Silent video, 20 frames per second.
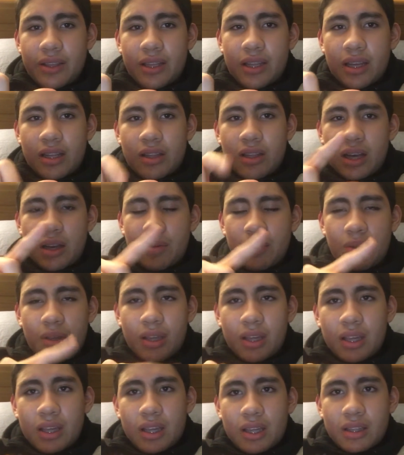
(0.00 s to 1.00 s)
a lot of,
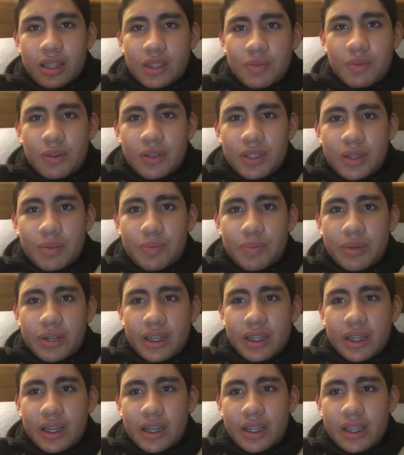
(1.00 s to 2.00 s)
this movie did pretty
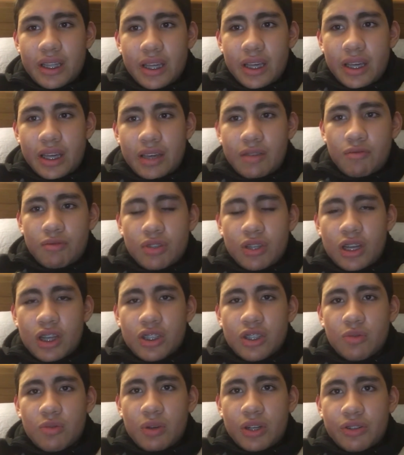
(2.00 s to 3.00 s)
good. It was
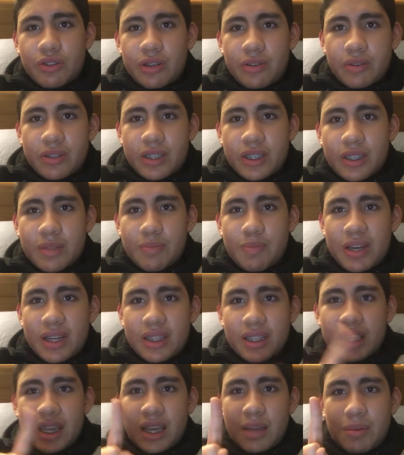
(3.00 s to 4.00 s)
also one of DreamWorks'
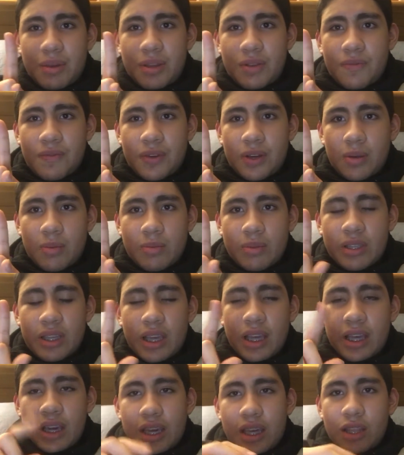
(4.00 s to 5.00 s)
best animated films
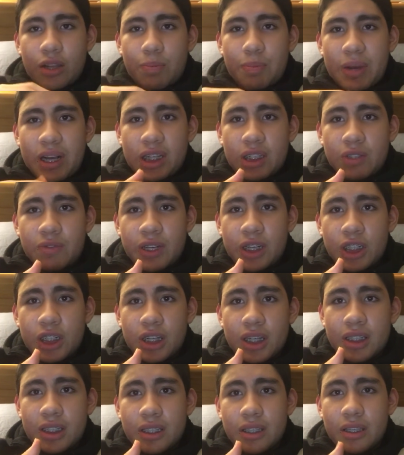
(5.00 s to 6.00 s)
in their best
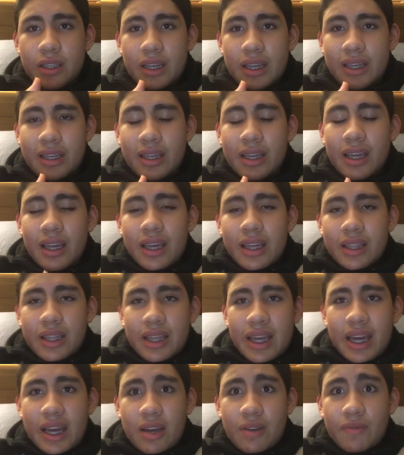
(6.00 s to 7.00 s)
franchise. Like they
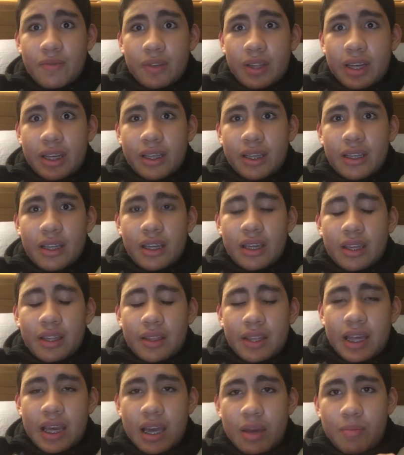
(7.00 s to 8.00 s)
have like
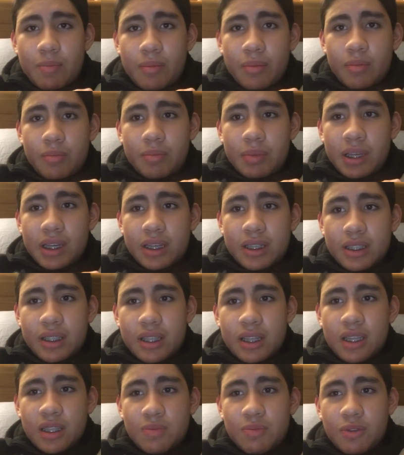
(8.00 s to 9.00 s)
they have because
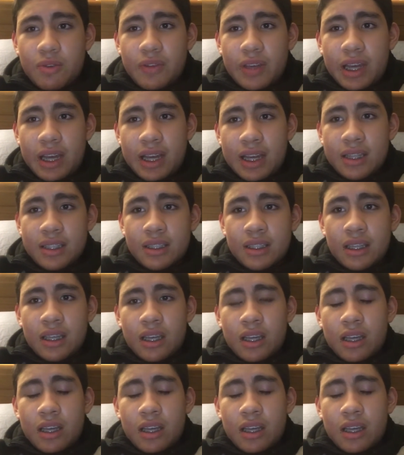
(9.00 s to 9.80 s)
this movie has